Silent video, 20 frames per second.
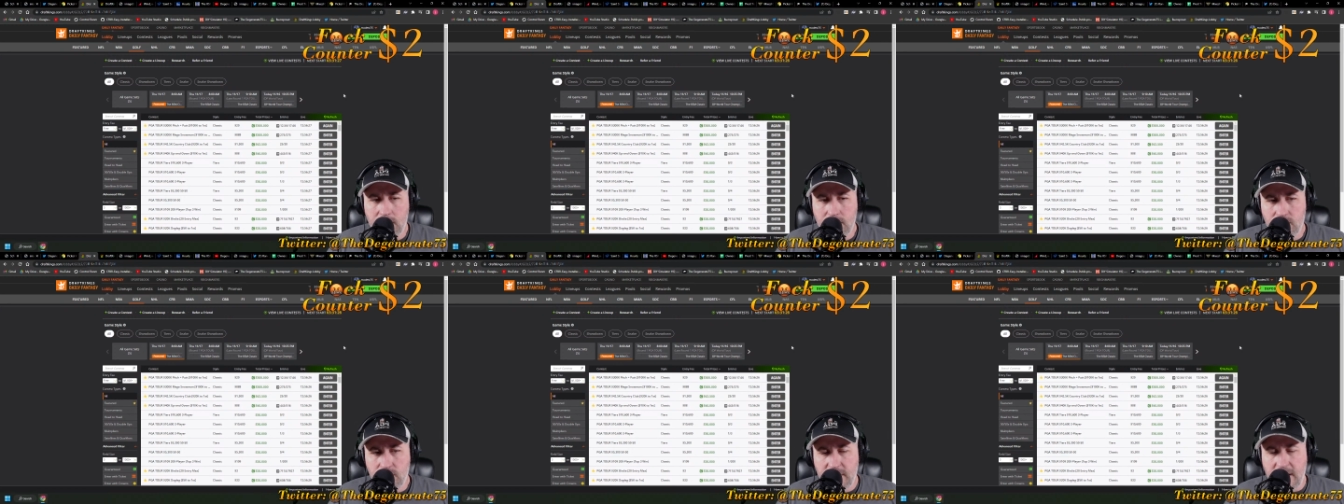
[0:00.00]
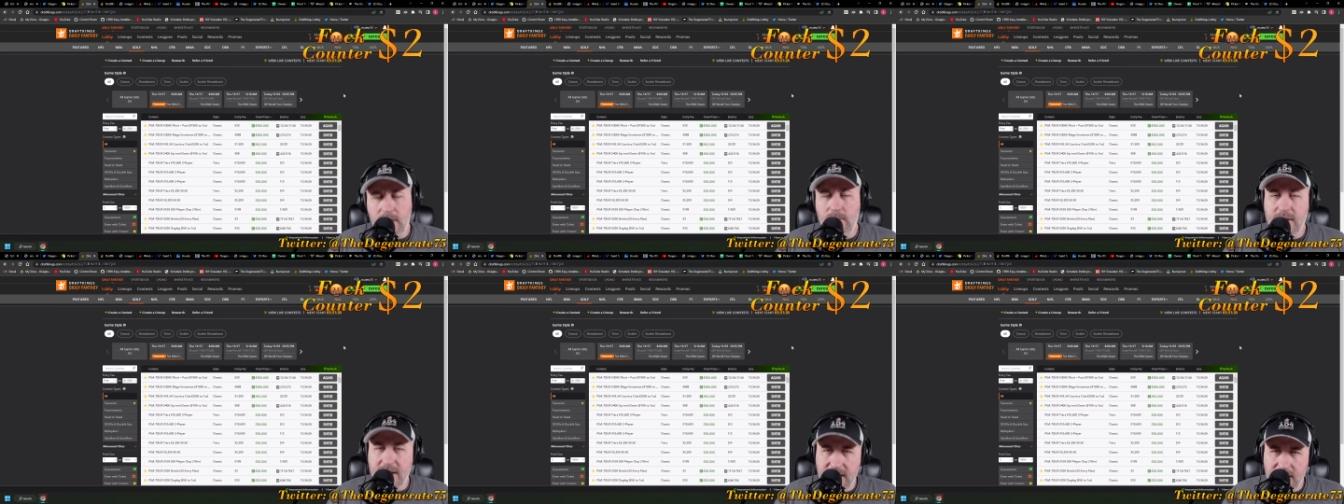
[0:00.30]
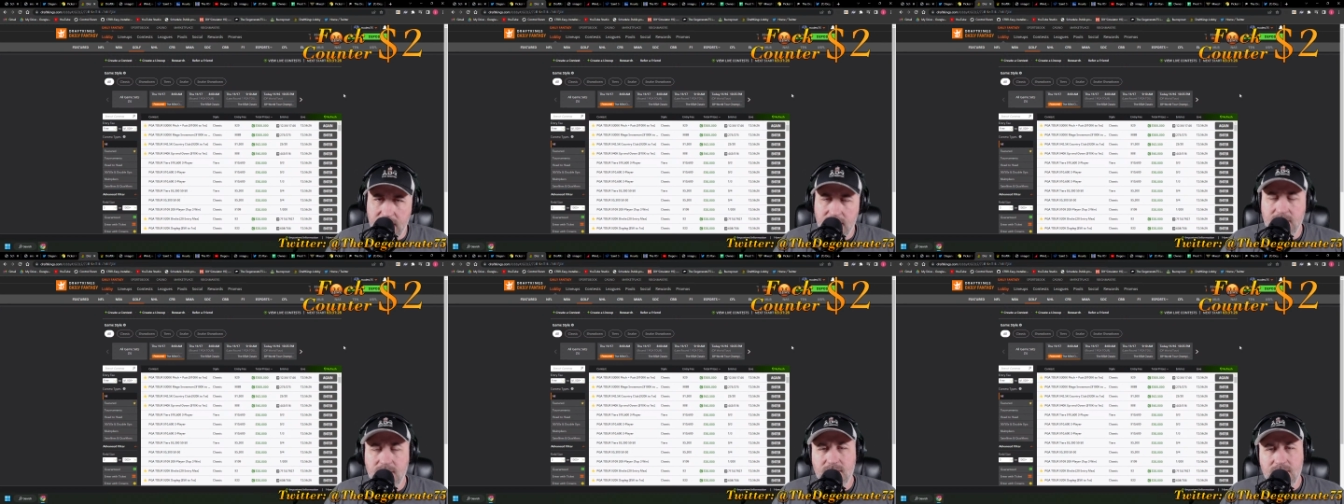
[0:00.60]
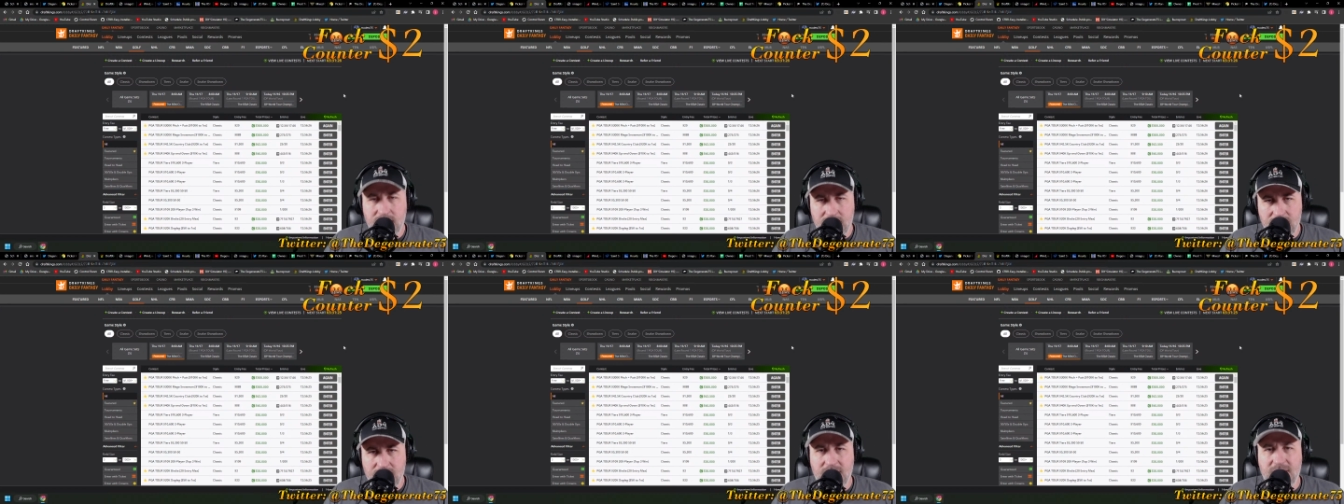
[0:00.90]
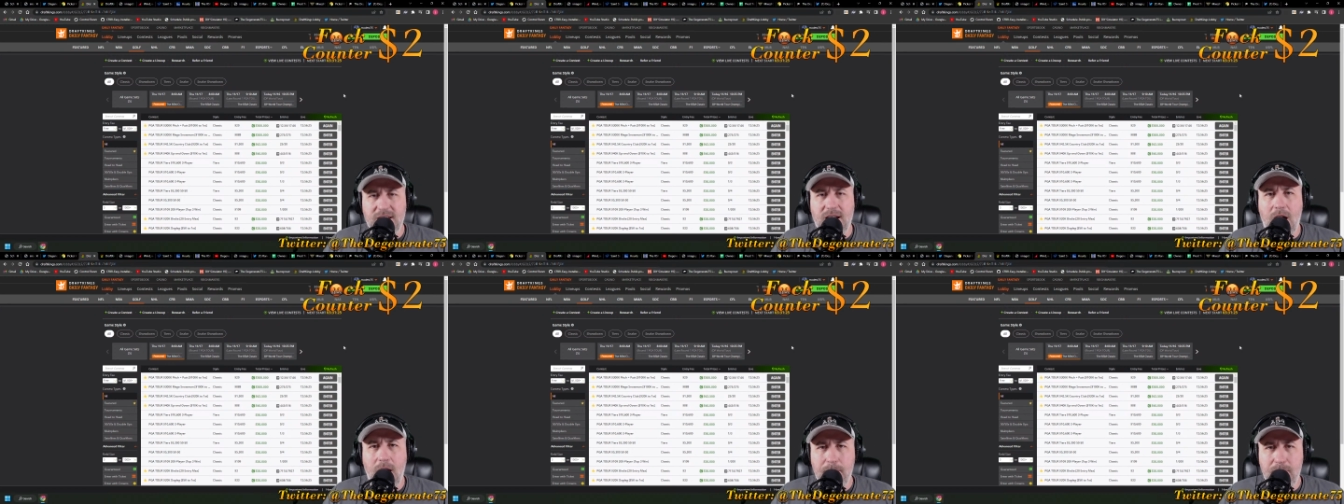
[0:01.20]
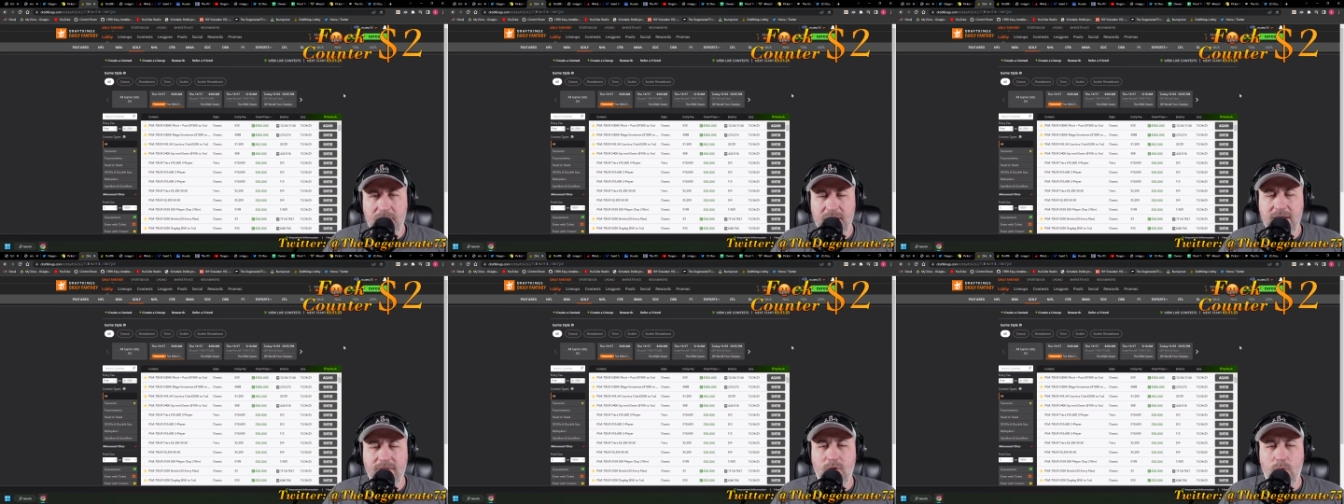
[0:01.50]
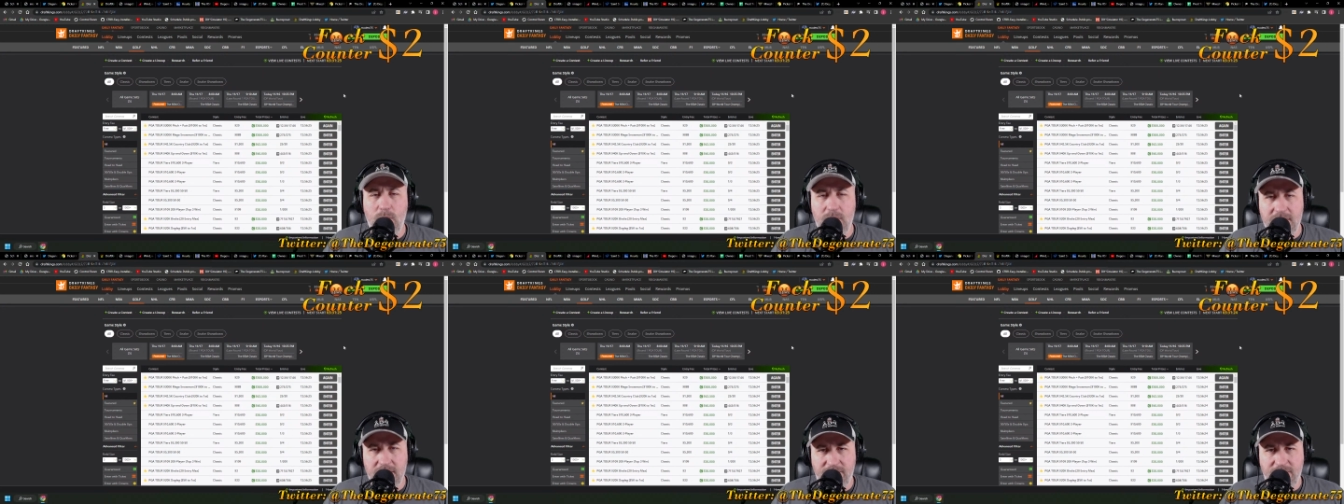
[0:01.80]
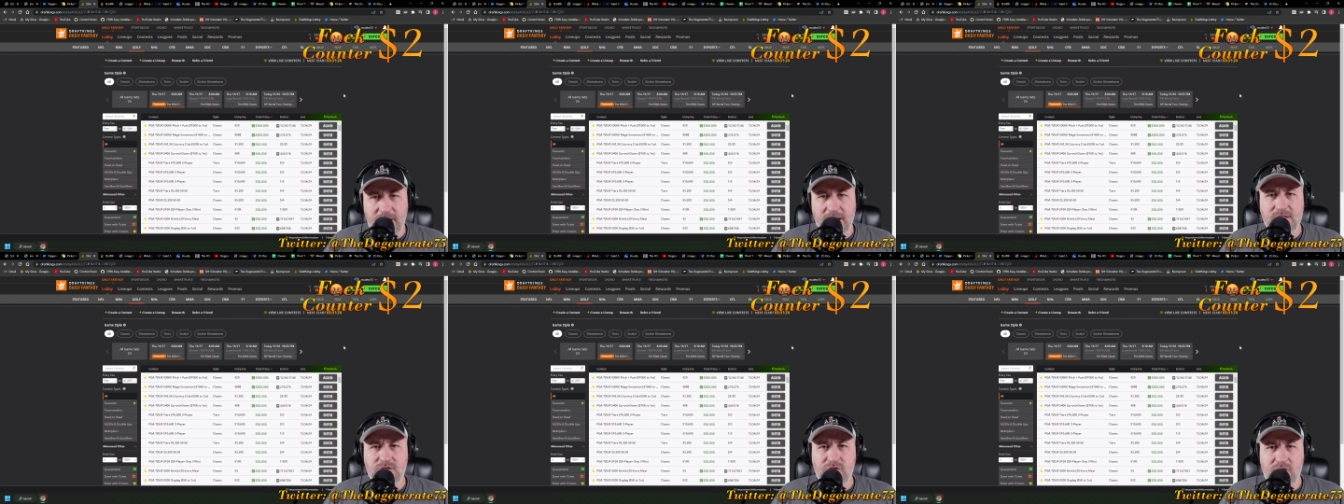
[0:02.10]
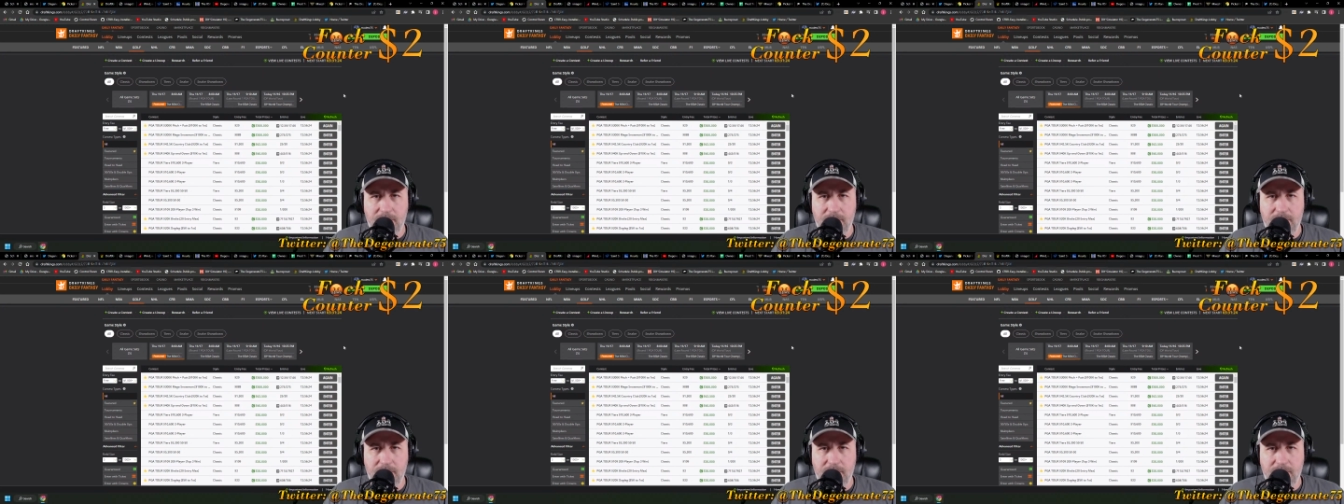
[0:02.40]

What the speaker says: Now I'll believe it when the funds